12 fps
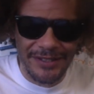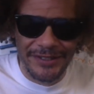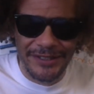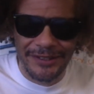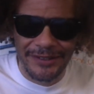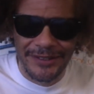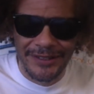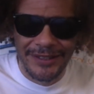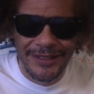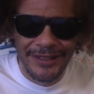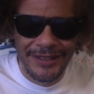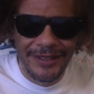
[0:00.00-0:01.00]
to.
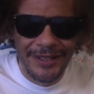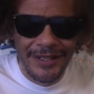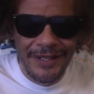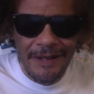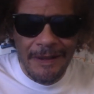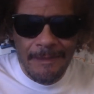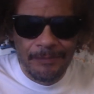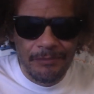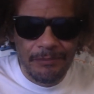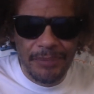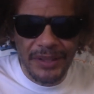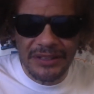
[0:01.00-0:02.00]

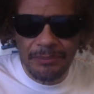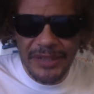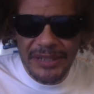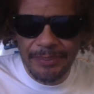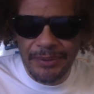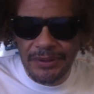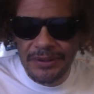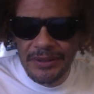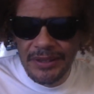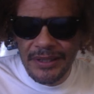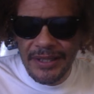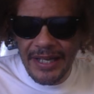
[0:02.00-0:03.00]
But the people,
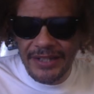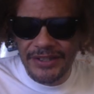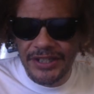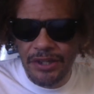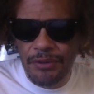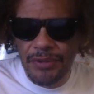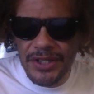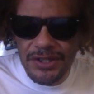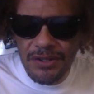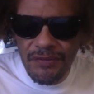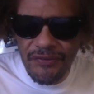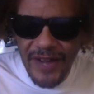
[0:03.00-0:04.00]
as the
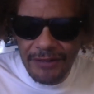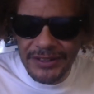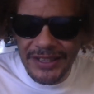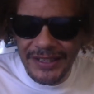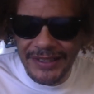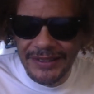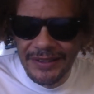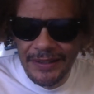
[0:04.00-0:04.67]
original fountain,